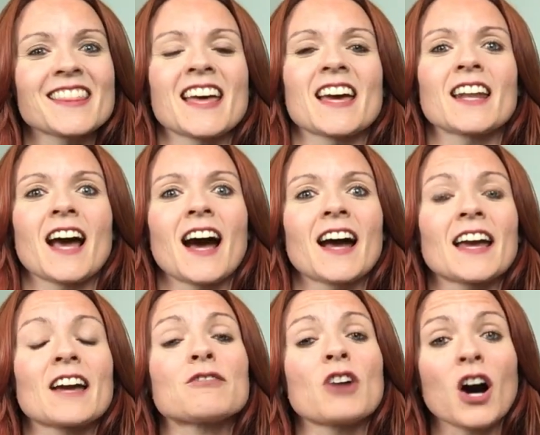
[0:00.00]
that I
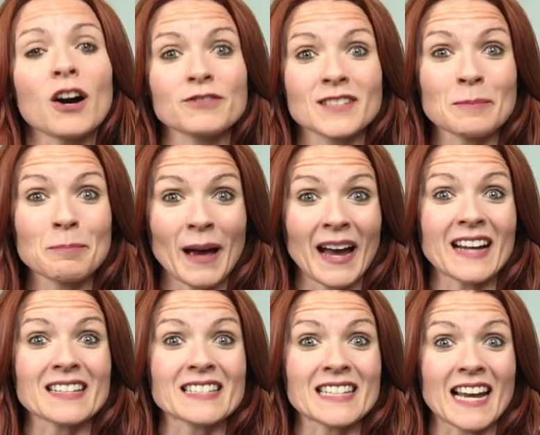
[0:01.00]
have often passed